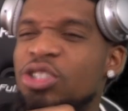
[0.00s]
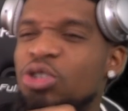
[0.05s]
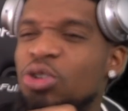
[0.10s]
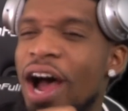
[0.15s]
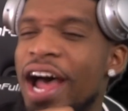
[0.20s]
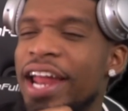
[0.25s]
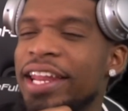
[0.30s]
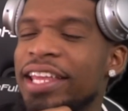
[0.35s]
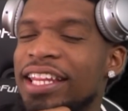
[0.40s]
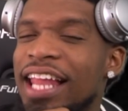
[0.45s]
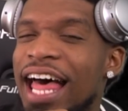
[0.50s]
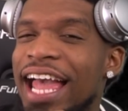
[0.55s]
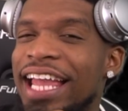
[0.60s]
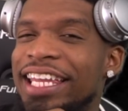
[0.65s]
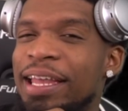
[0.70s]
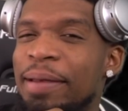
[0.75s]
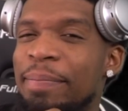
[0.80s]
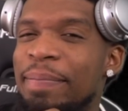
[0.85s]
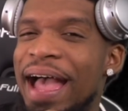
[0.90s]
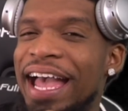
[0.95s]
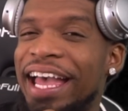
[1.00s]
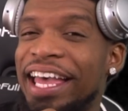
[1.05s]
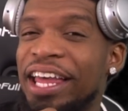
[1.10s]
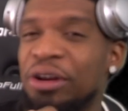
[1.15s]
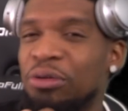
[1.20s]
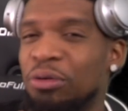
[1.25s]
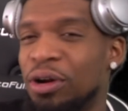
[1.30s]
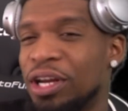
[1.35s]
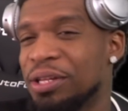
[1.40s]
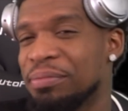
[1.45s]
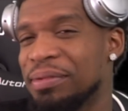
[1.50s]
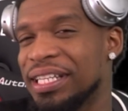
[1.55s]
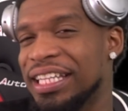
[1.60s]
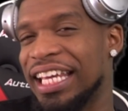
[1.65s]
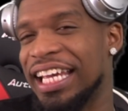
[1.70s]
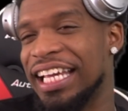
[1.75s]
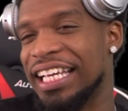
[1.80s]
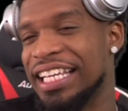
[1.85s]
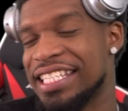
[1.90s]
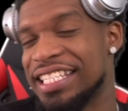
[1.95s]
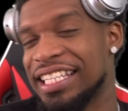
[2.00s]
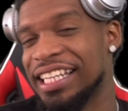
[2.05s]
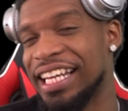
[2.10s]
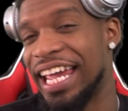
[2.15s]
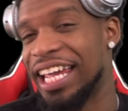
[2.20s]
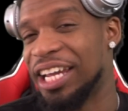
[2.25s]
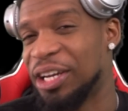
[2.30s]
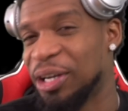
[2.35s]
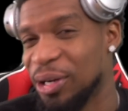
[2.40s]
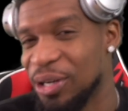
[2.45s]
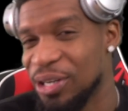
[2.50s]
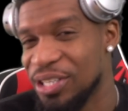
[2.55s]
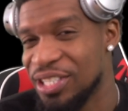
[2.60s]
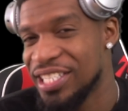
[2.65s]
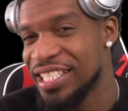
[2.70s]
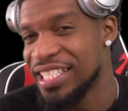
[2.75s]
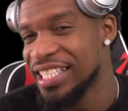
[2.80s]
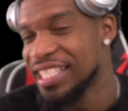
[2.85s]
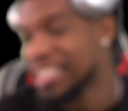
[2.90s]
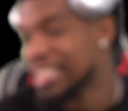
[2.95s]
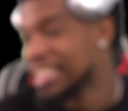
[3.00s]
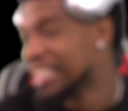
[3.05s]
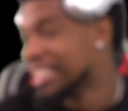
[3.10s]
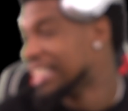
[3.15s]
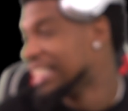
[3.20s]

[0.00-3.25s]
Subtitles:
trying to like get back in the rhythm of things. Lakers,